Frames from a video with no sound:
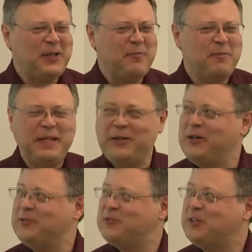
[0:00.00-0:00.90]

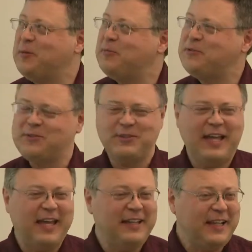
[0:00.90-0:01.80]
Minoan scripts
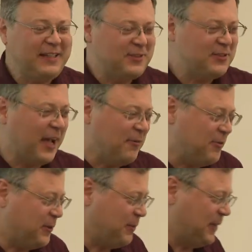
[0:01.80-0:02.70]
and their
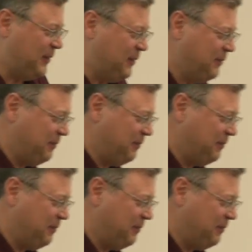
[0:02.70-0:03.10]
decipherment.